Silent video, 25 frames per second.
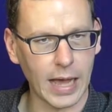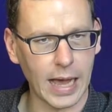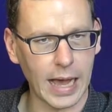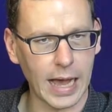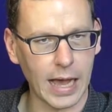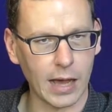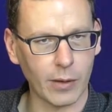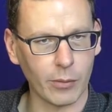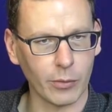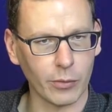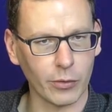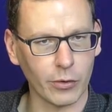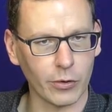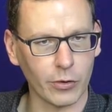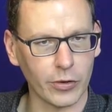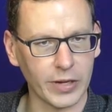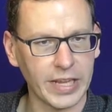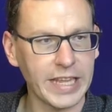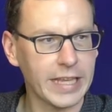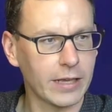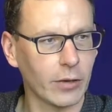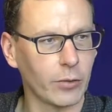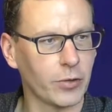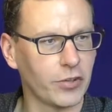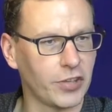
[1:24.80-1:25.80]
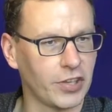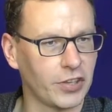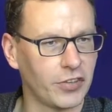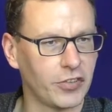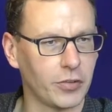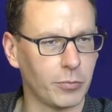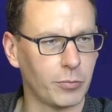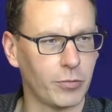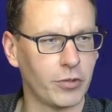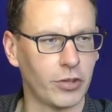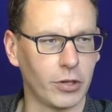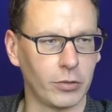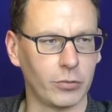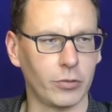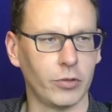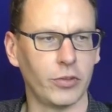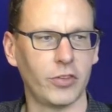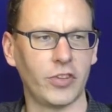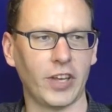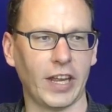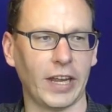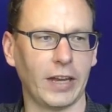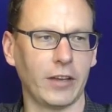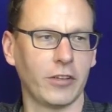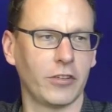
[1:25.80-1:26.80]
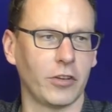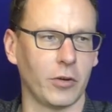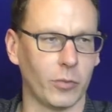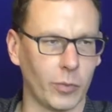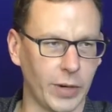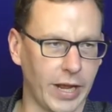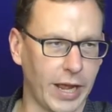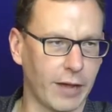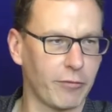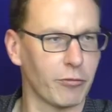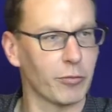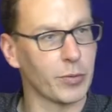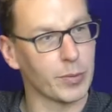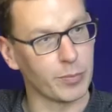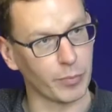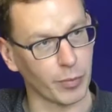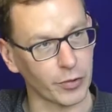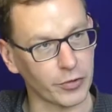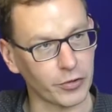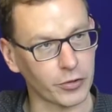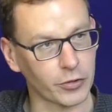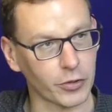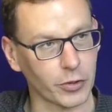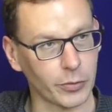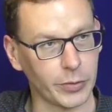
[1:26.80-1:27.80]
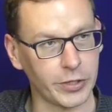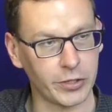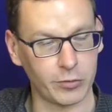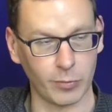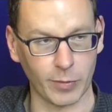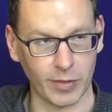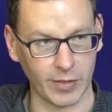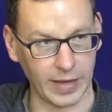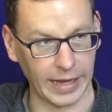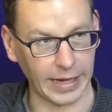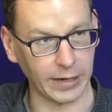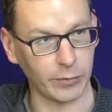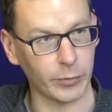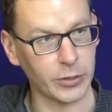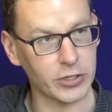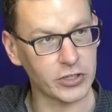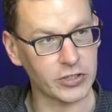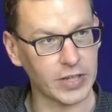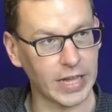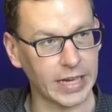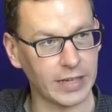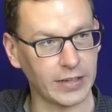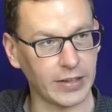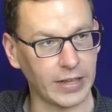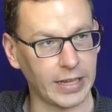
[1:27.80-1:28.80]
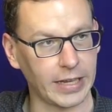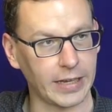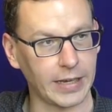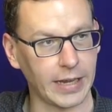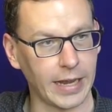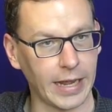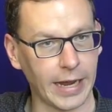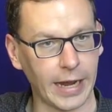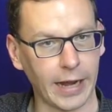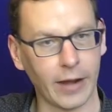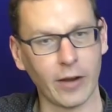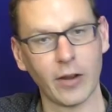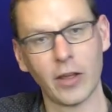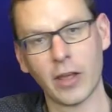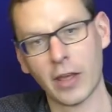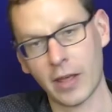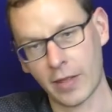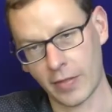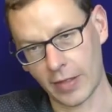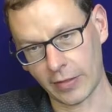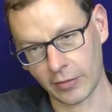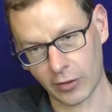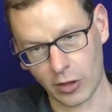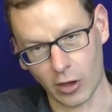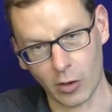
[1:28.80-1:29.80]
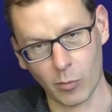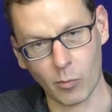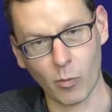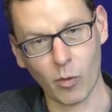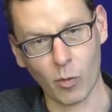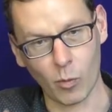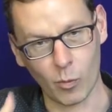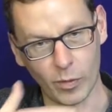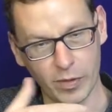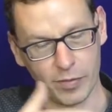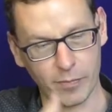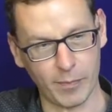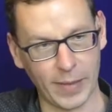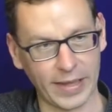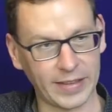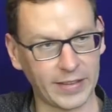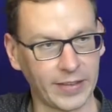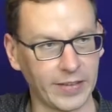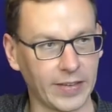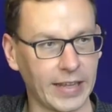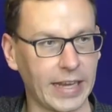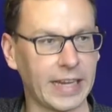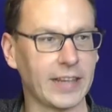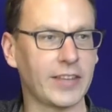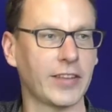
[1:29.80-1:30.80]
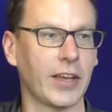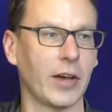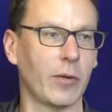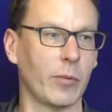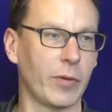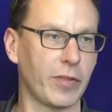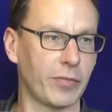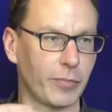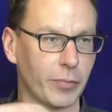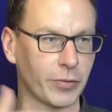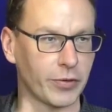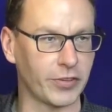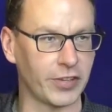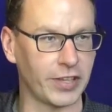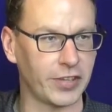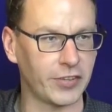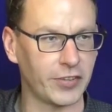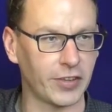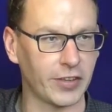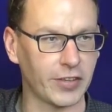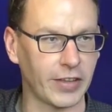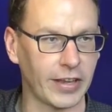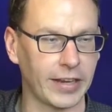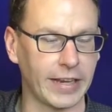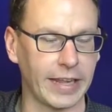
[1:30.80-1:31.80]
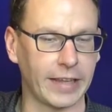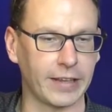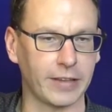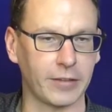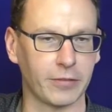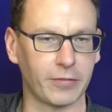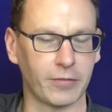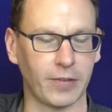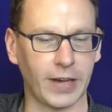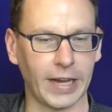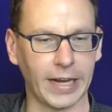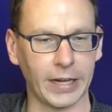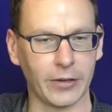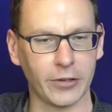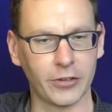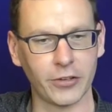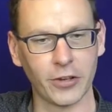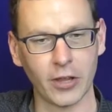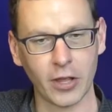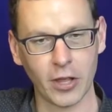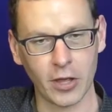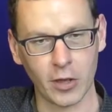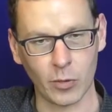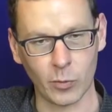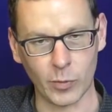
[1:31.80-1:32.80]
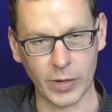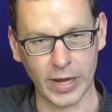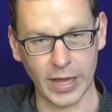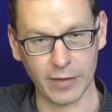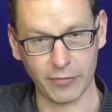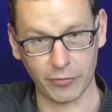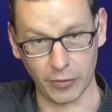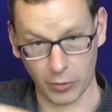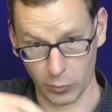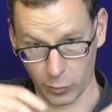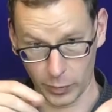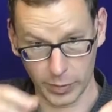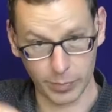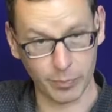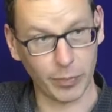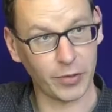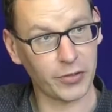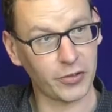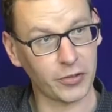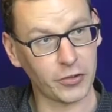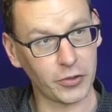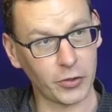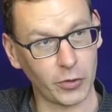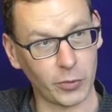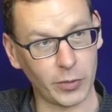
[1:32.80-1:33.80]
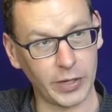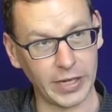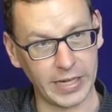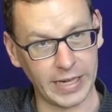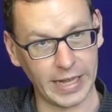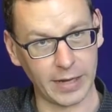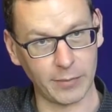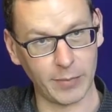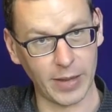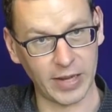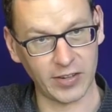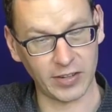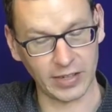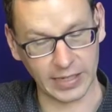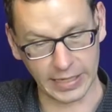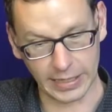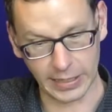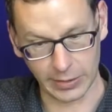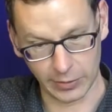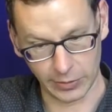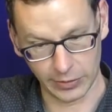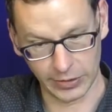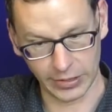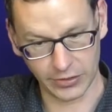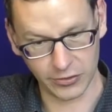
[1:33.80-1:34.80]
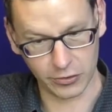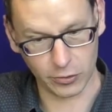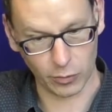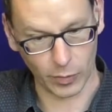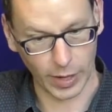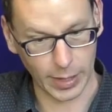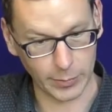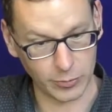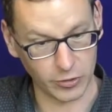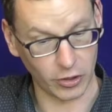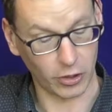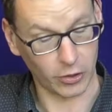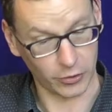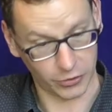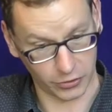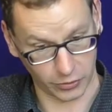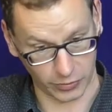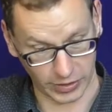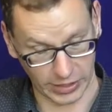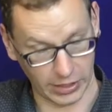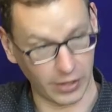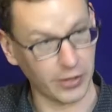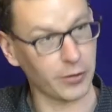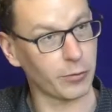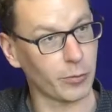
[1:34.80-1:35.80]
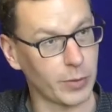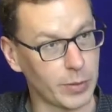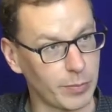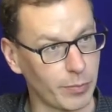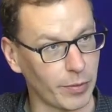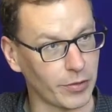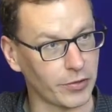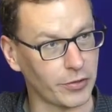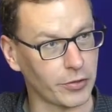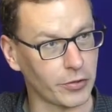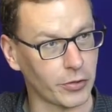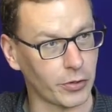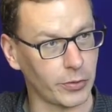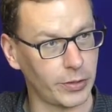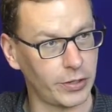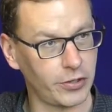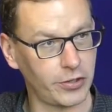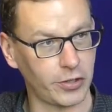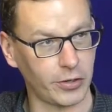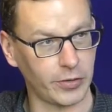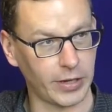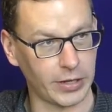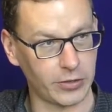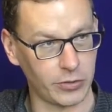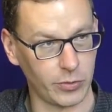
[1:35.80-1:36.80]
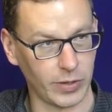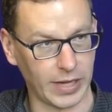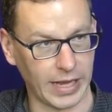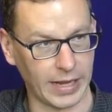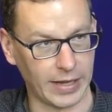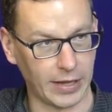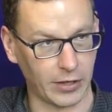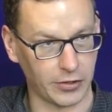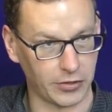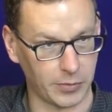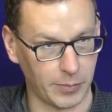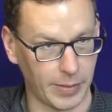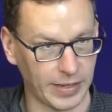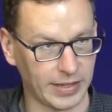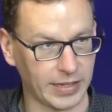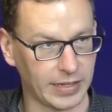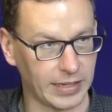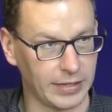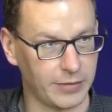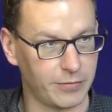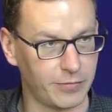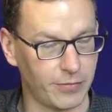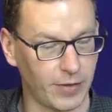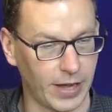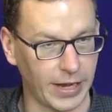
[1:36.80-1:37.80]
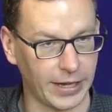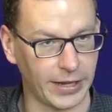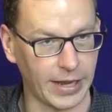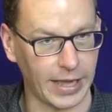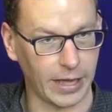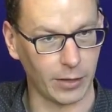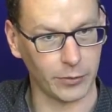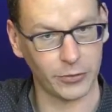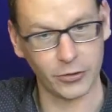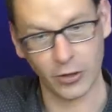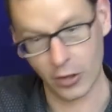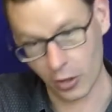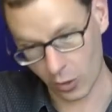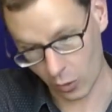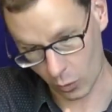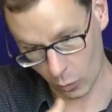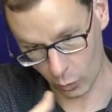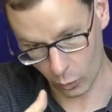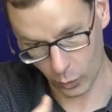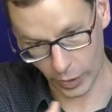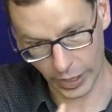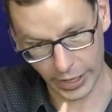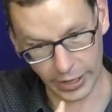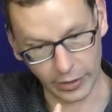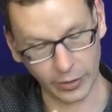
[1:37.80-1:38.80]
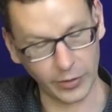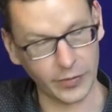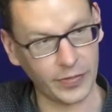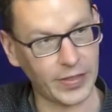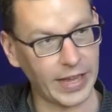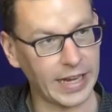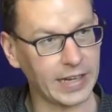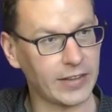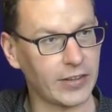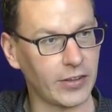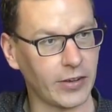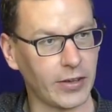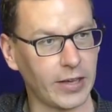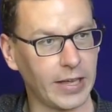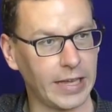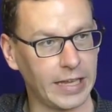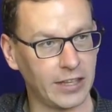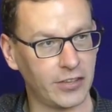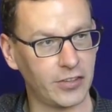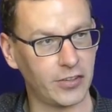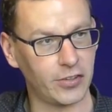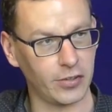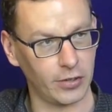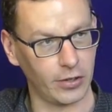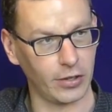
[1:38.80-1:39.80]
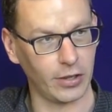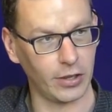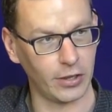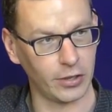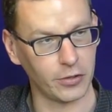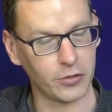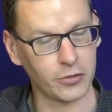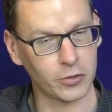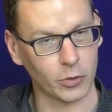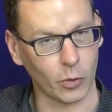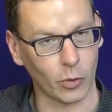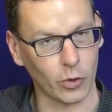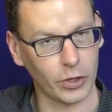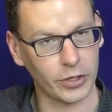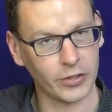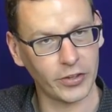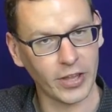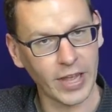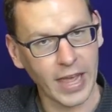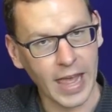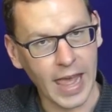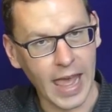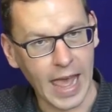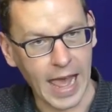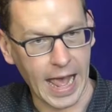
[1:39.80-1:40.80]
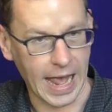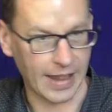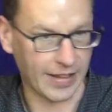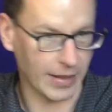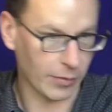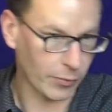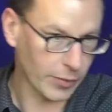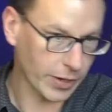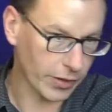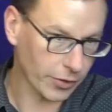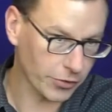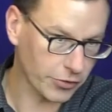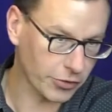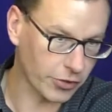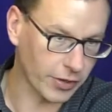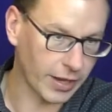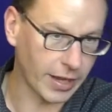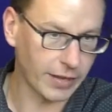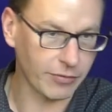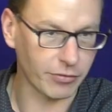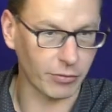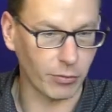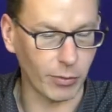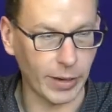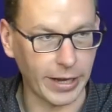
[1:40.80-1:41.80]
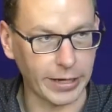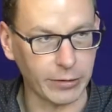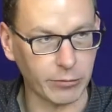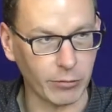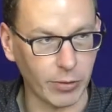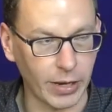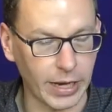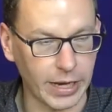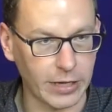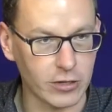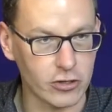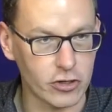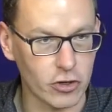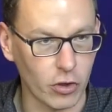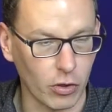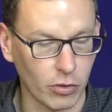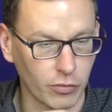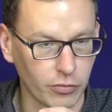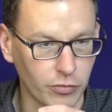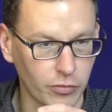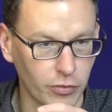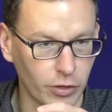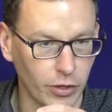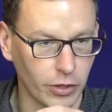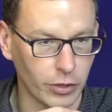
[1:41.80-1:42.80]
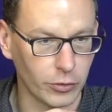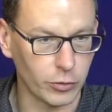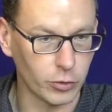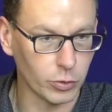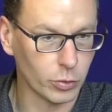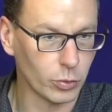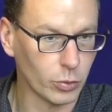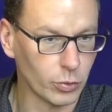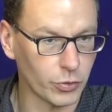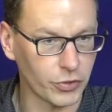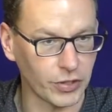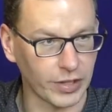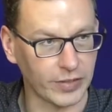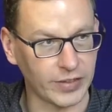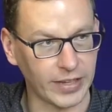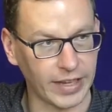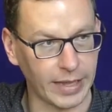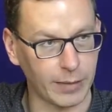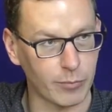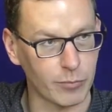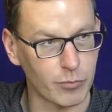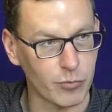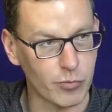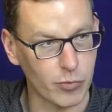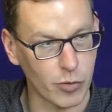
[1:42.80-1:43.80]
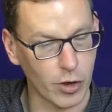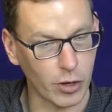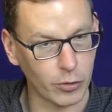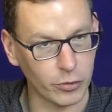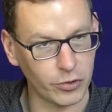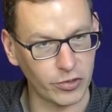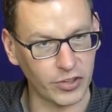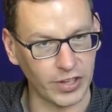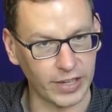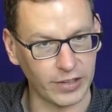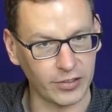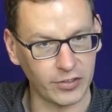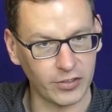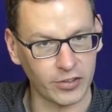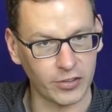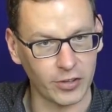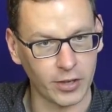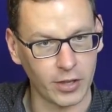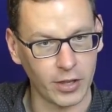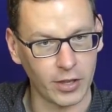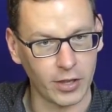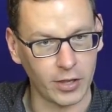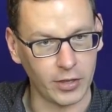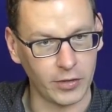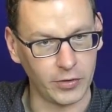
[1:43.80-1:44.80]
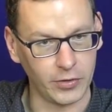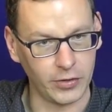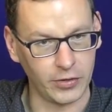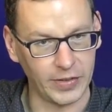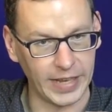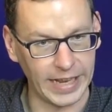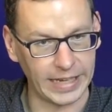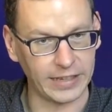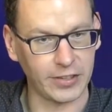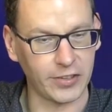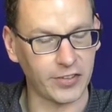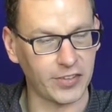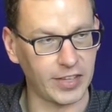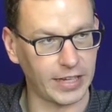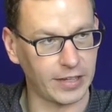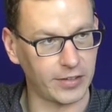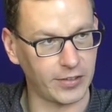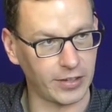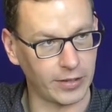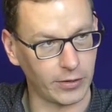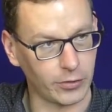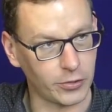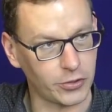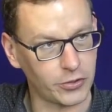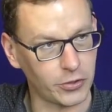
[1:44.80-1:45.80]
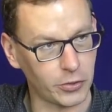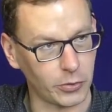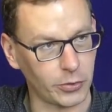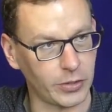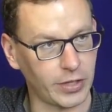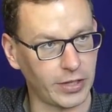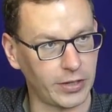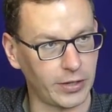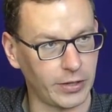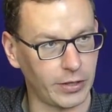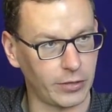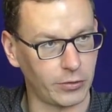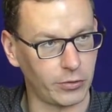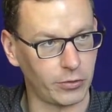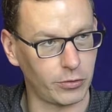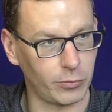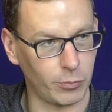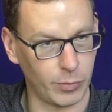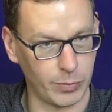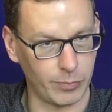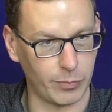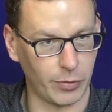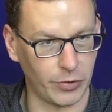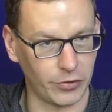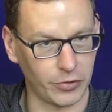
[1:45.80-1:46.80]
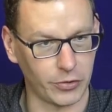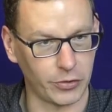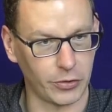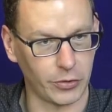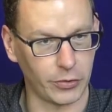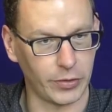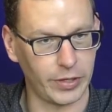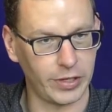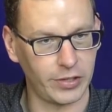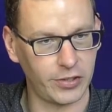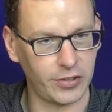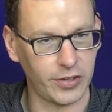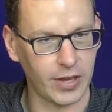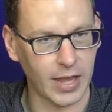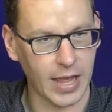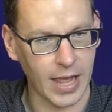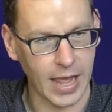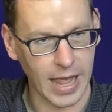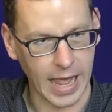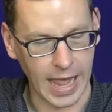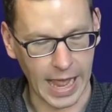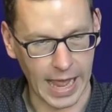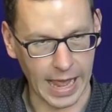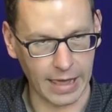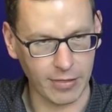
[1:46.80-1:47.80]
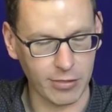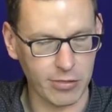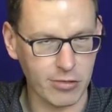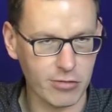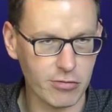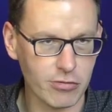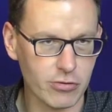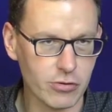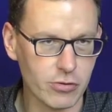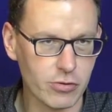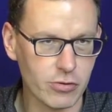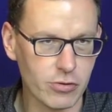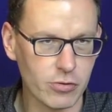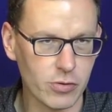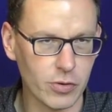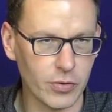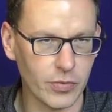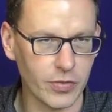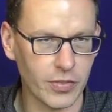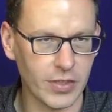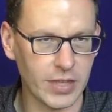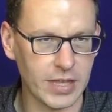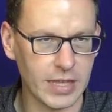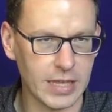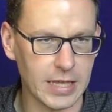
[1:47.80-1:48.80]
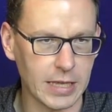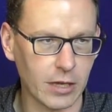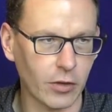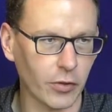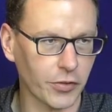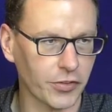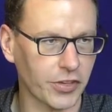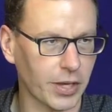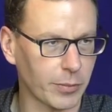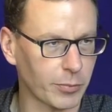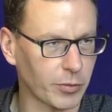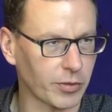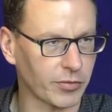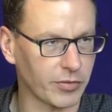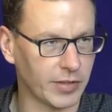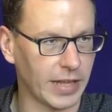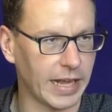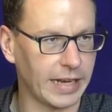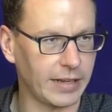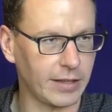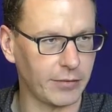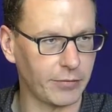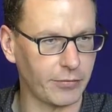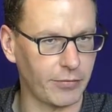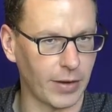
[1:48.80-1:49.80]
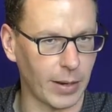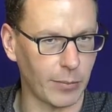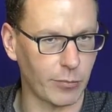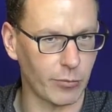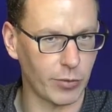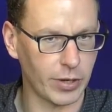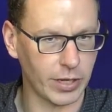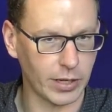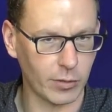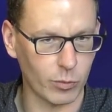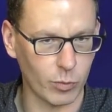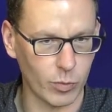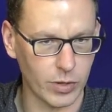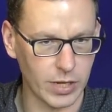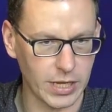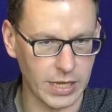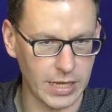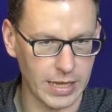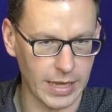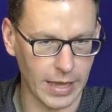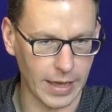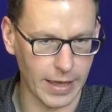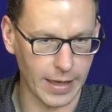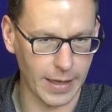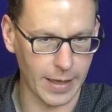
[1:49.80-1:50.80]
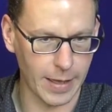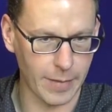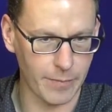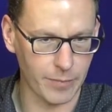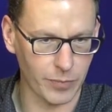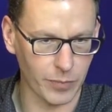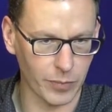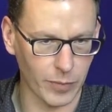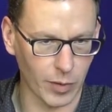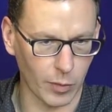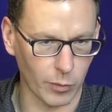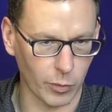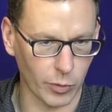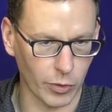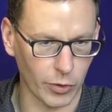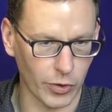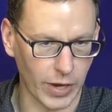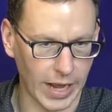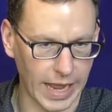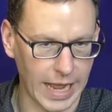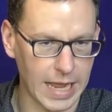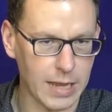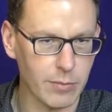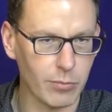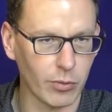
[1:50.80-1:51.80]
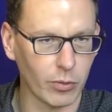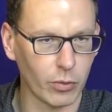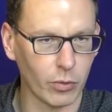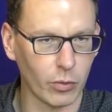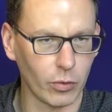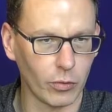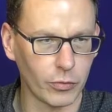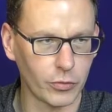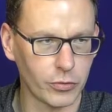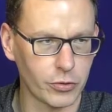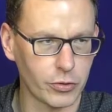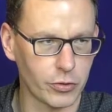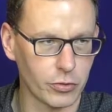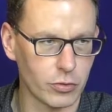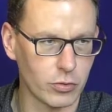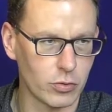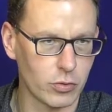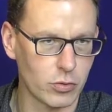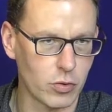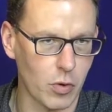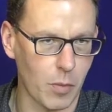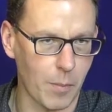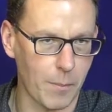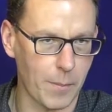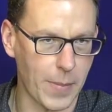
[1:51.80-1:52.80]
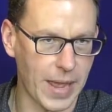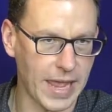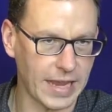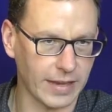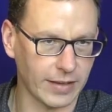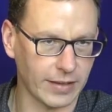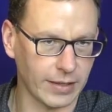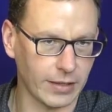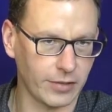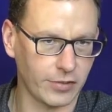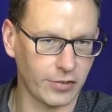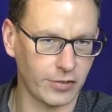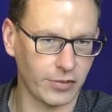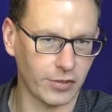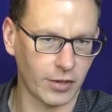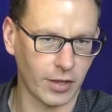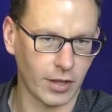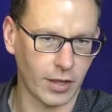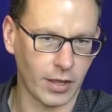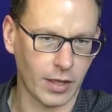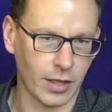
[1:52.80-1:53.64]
our ecosystem, so to say. So we have repositories with language data in there that come with metadata, with persistent identifiers. We have a repository that basically describes also the other repositories so that you can automatically find out where data is stored. And then we also have a wide range of tools that can process the data sets that are stored in those repositories. And through the concept of data fabric, we were able to make this